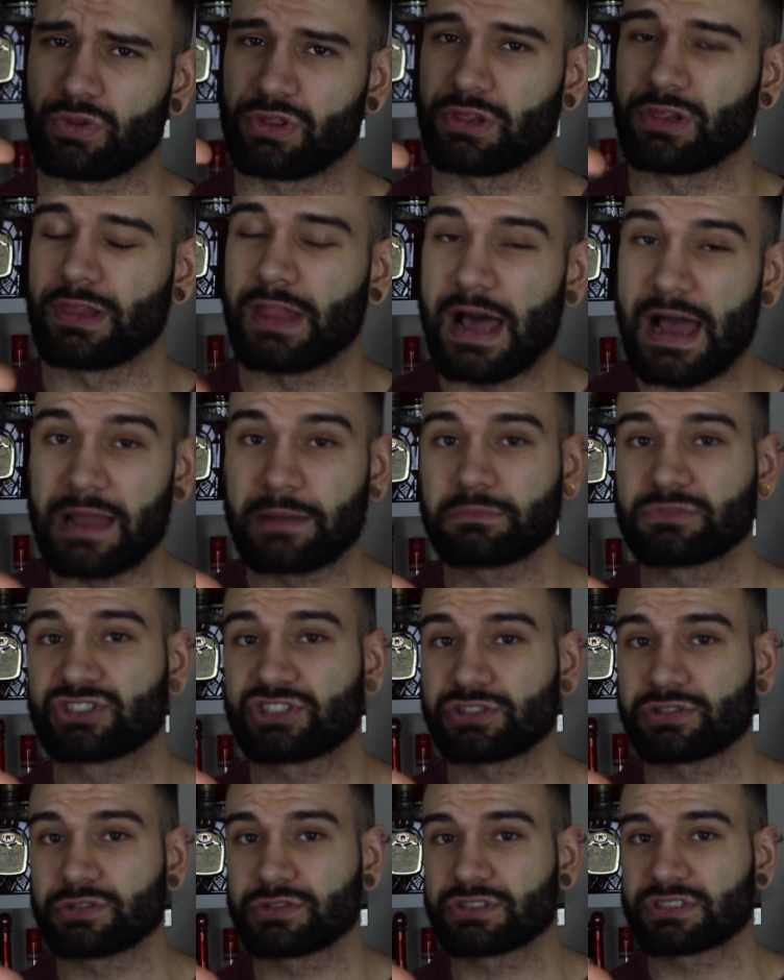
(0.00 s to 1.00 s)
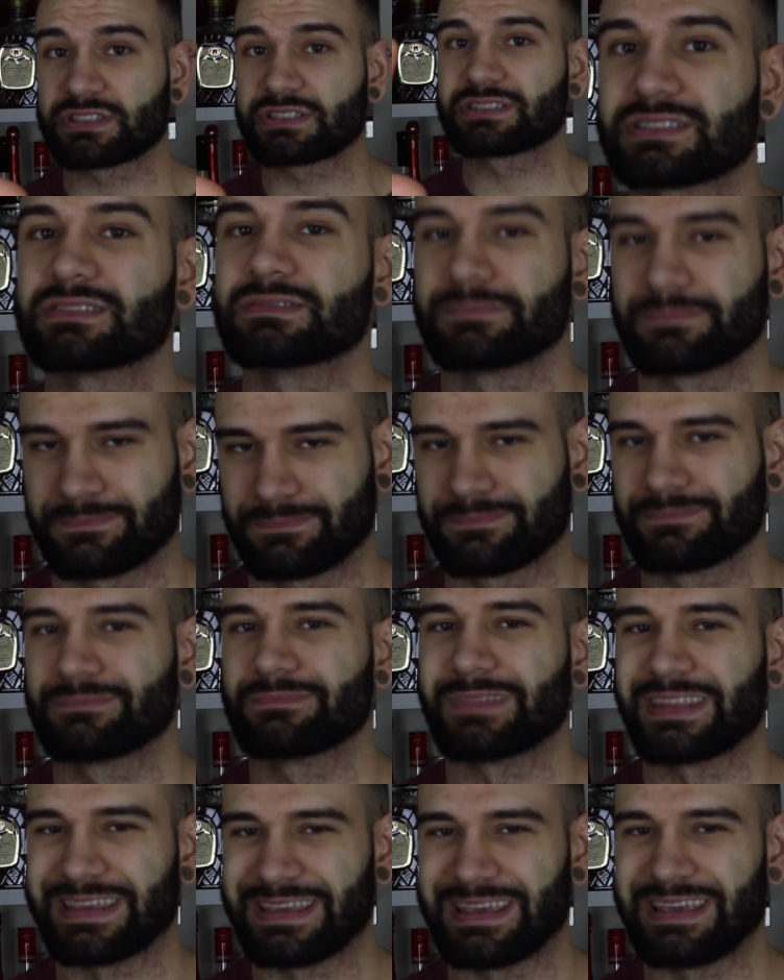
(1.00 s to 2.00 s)
with lime juice.
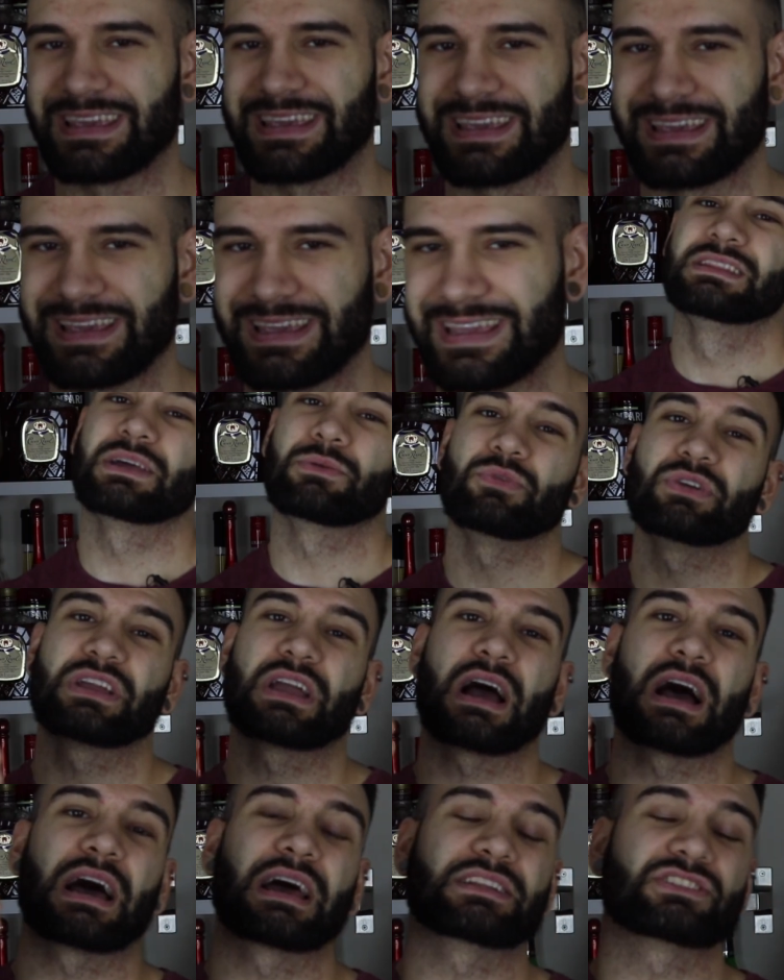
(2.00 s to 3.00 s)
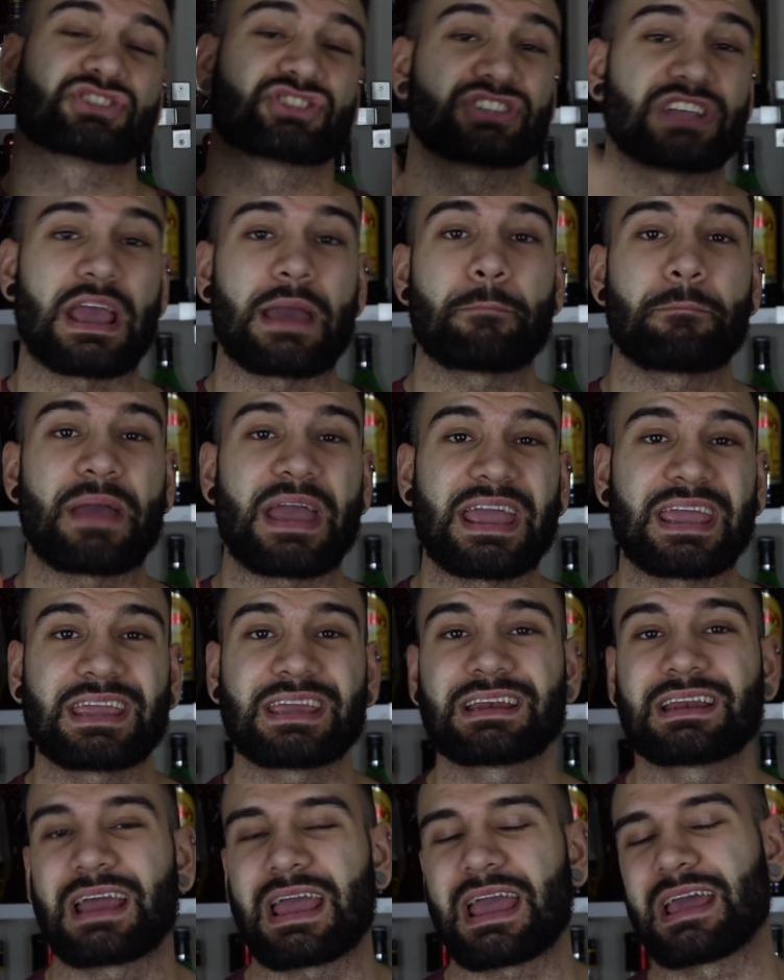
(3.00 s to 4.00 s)
Yeah. Then we got
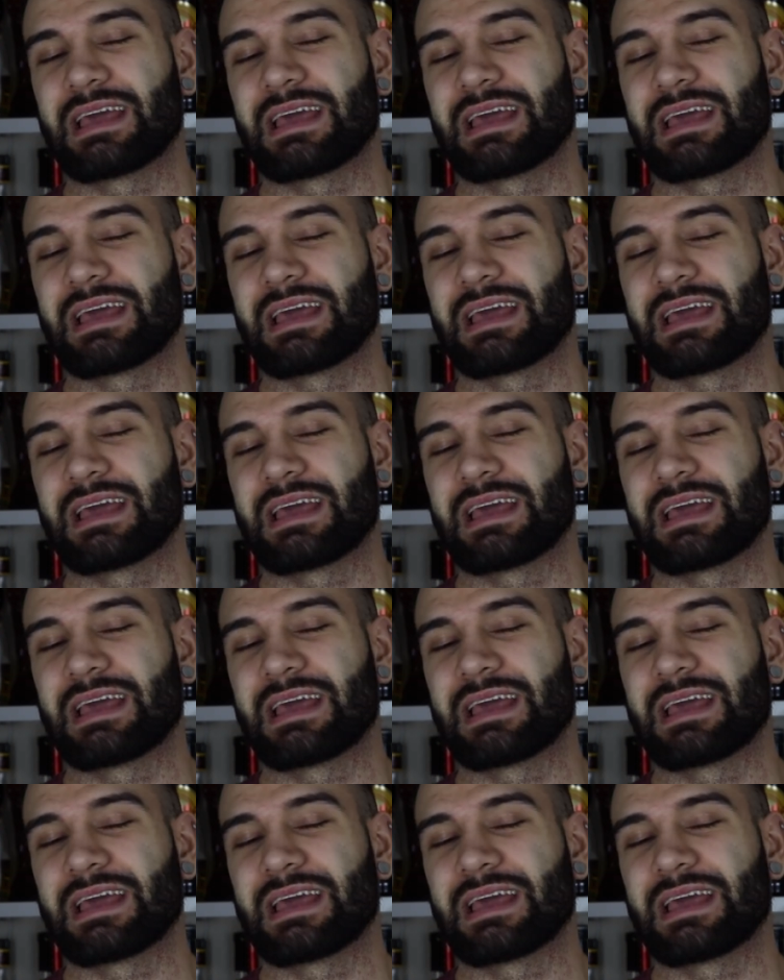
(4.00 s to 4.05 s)
champagne.